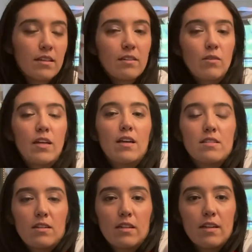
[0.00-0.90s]
You guys,
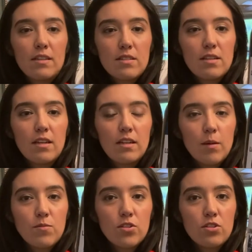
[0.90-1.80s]
a nice
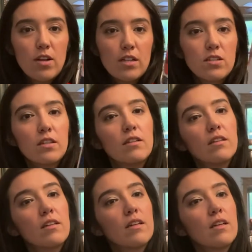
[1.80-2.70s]
abstract
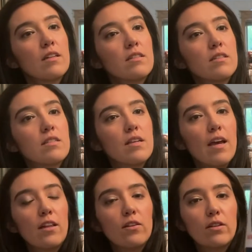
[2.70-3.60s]

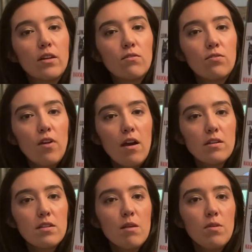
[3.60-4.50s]
design looking
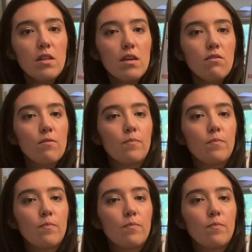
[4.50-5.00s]
fox, I believe.